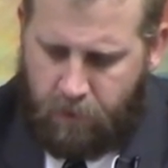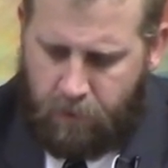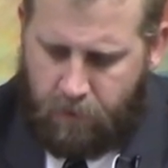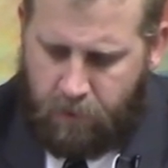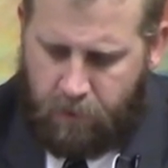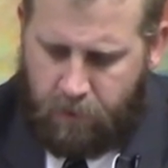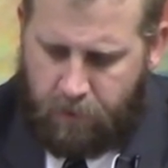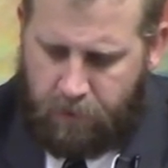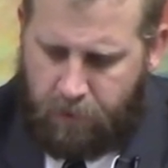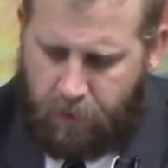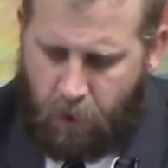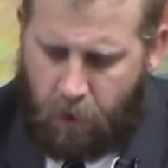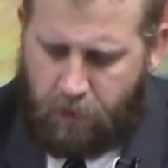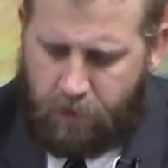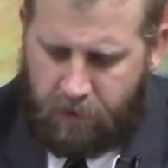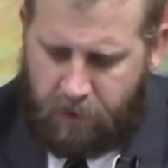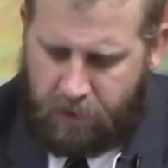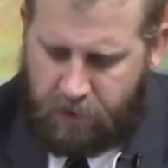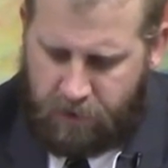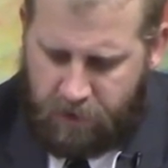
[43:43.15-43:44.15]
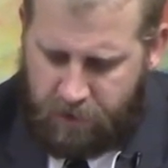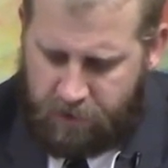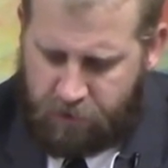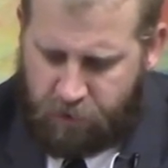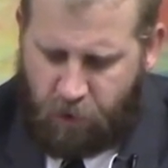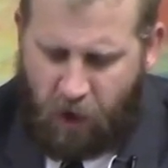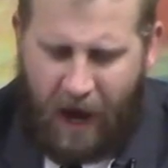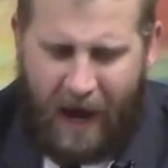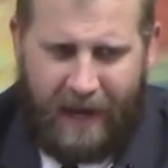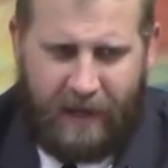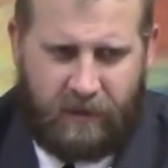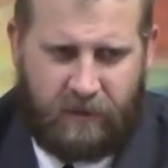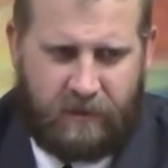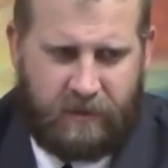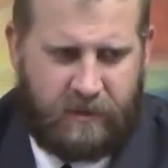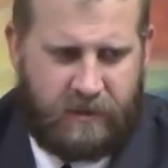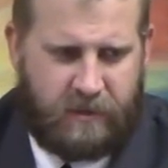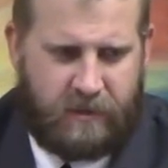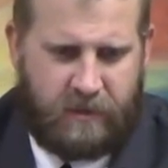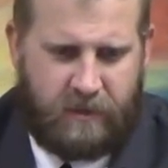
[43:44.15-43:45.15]
the, the, the
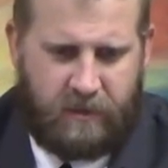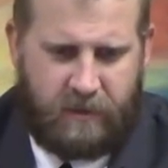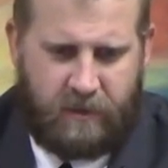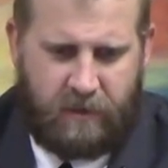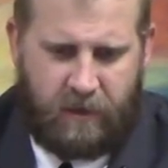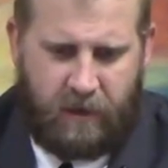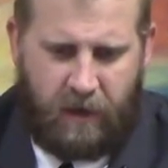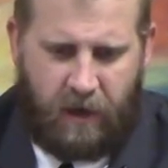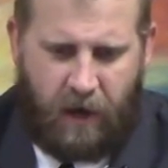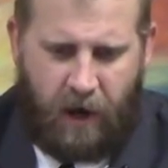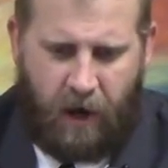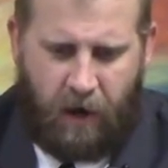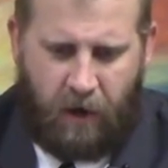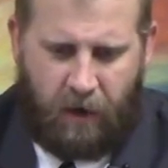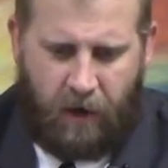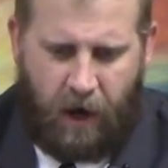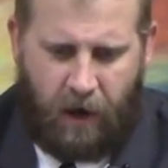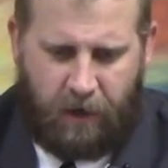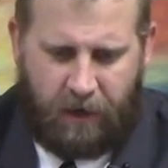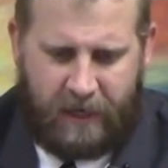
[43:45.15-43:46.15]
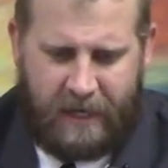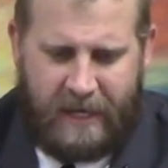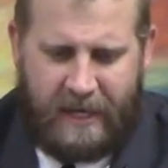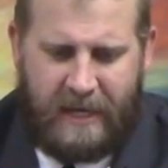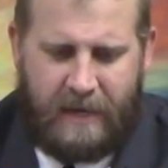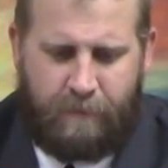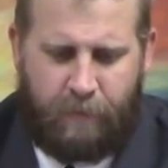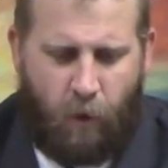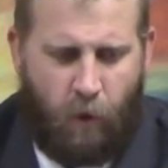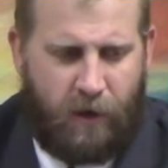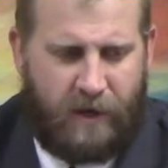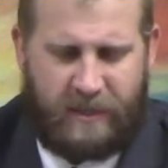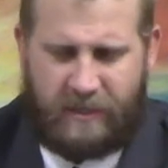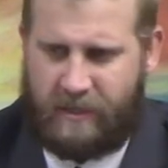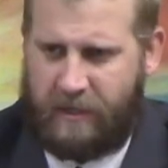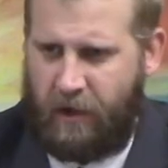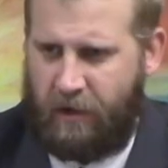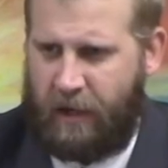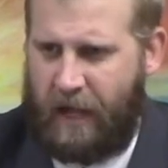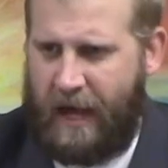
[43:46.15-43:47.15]
trials are, are key points
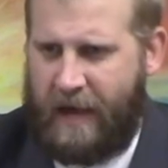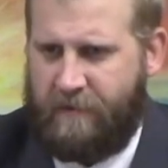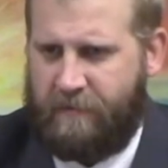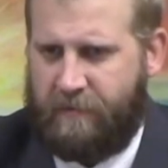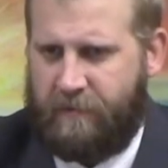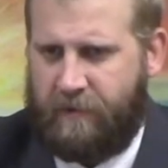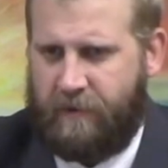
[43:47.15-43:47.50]
in our life